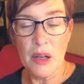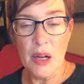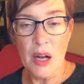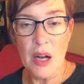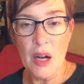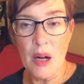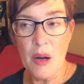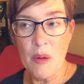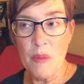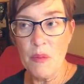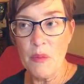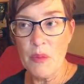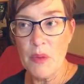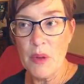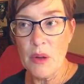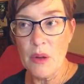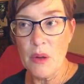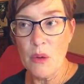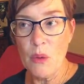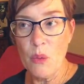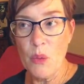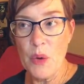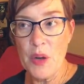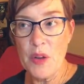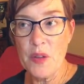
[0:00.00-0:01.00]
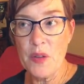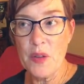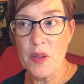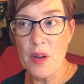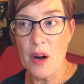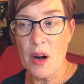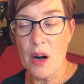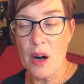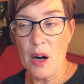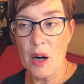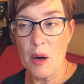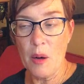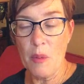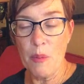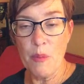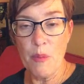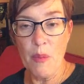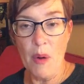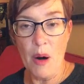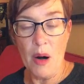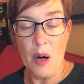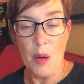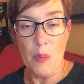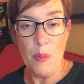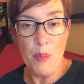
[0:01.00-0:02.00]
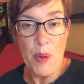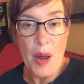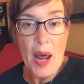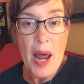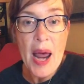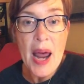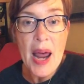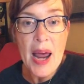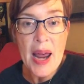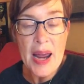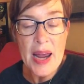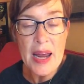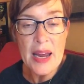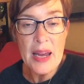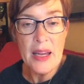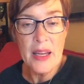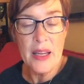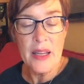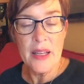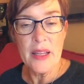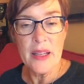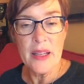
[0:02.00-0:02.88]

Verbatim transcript: uh, um, with our our pay.